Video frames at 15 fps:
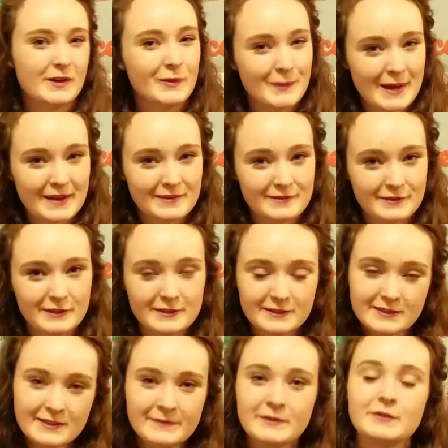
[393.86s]
go bad
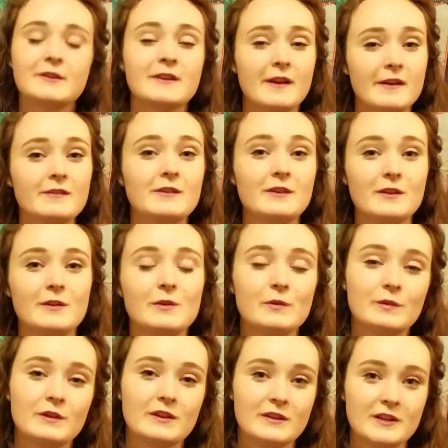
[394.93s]
first. You can also
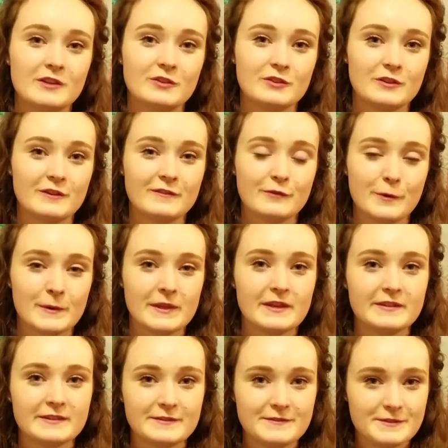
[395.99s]
use conditioner for
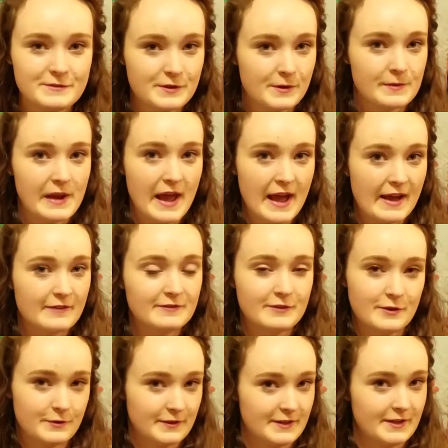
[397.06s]
this if you don't have
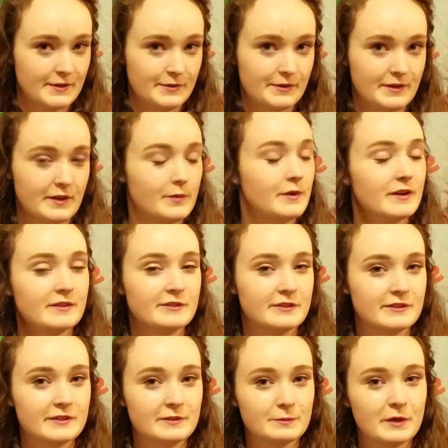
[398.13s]
coconut oil. It works
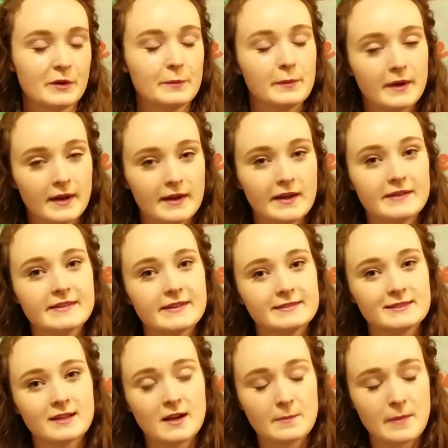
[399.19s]
just as well, but it
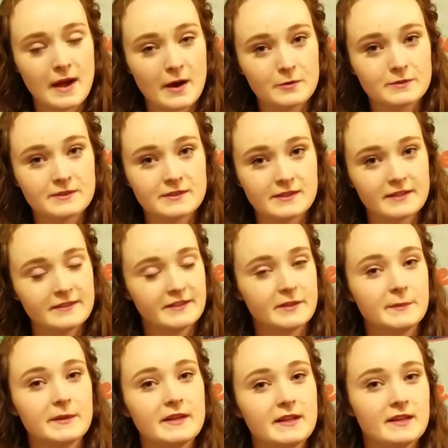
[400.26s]
does come out a
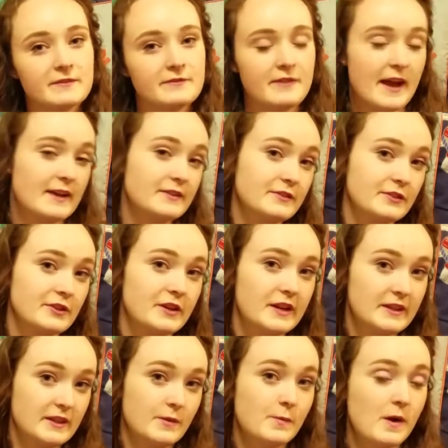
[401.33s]
little bit faster
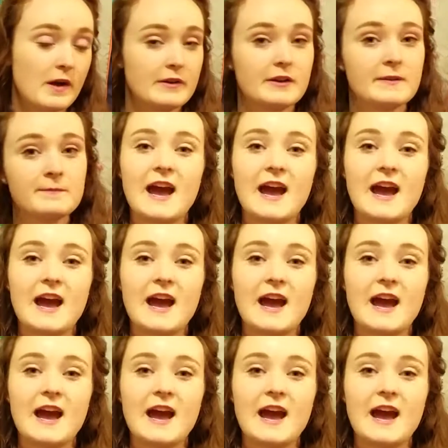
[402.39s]
in the water.